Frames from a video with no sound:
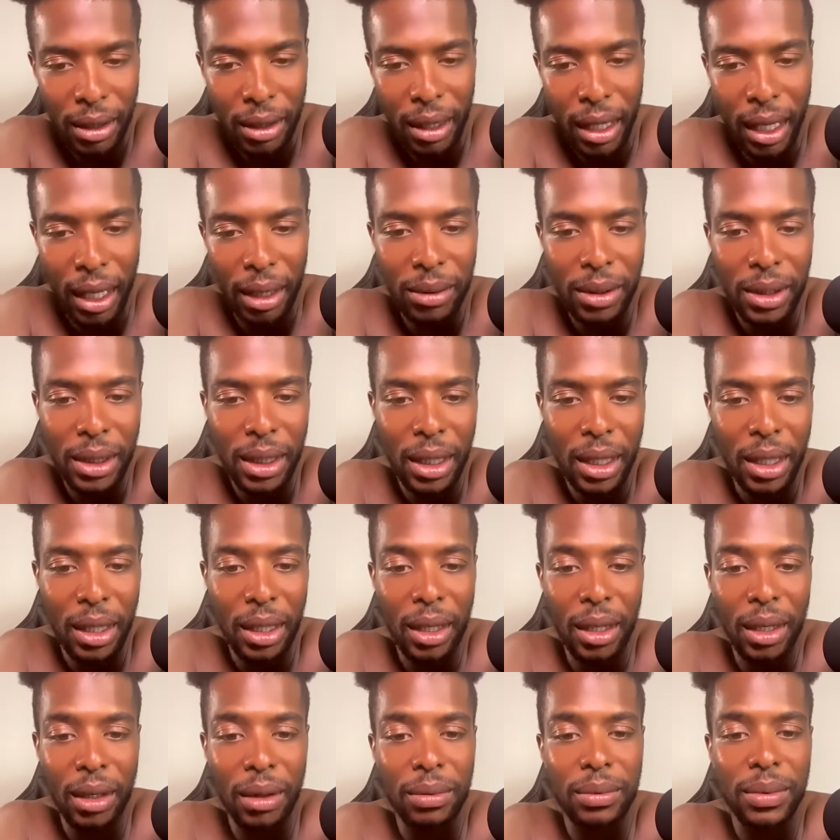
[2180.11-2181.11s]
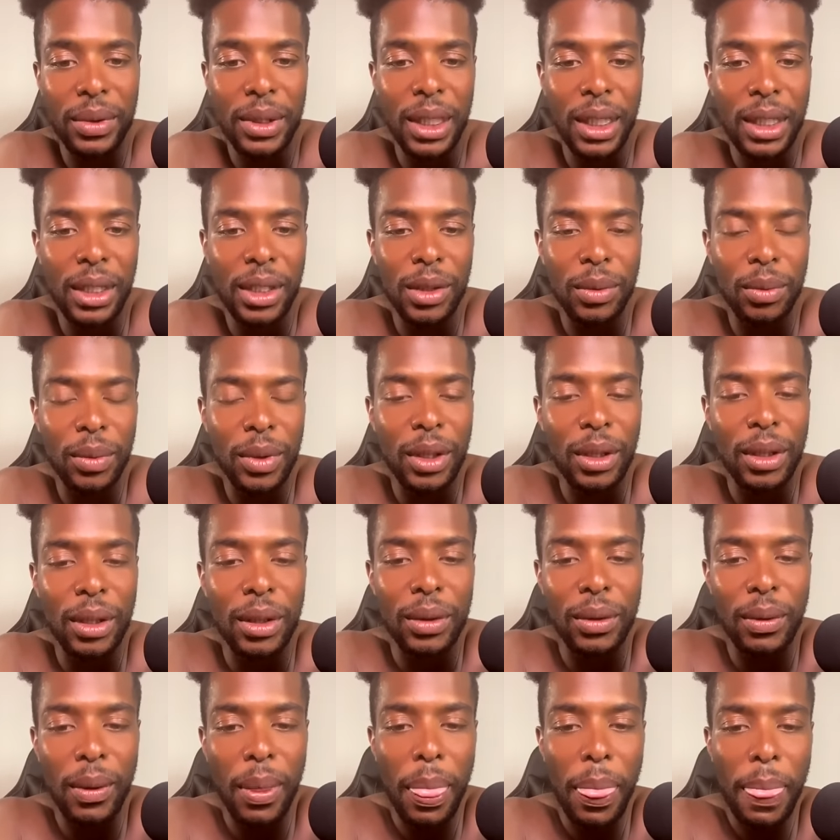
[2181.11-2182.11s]
I'm sick of her obsession with
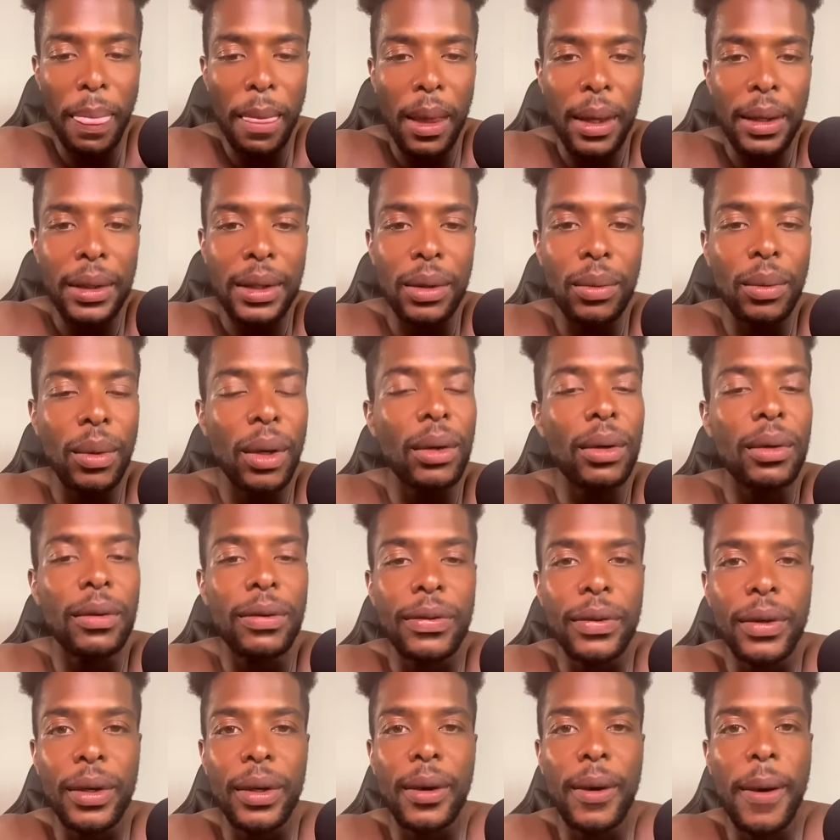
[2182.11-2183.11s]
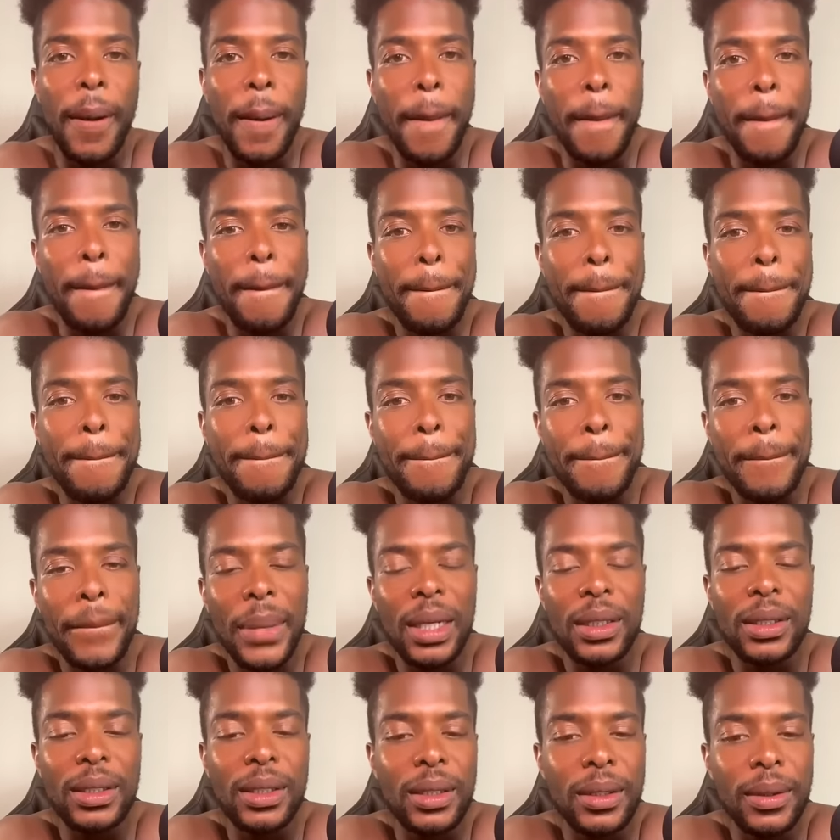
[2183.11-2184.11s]
you. She wanna fuck.
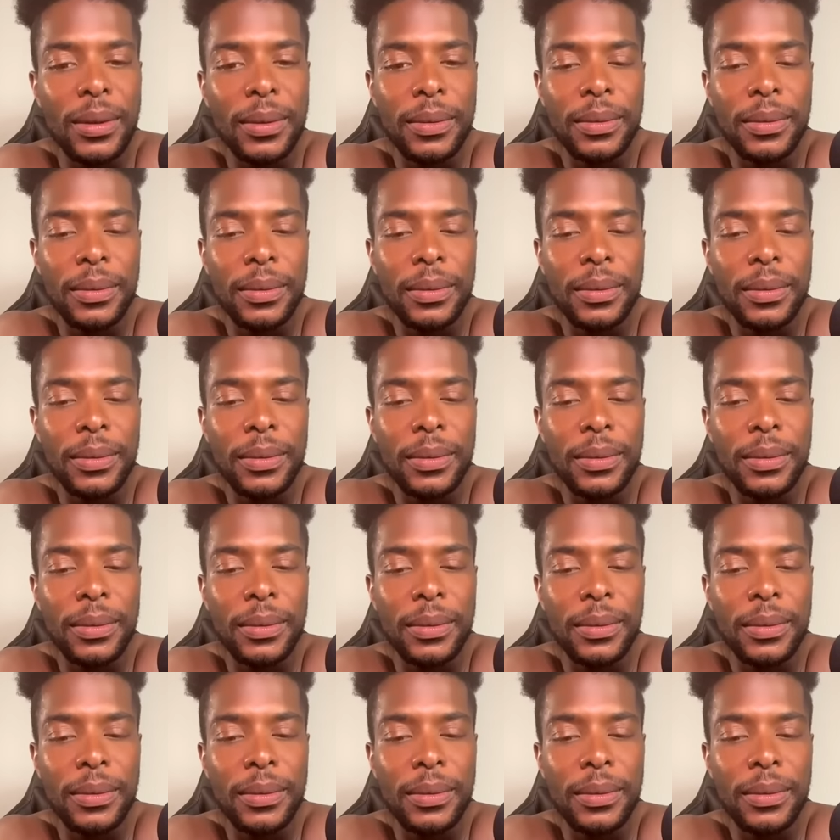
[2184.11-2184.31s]
That's it.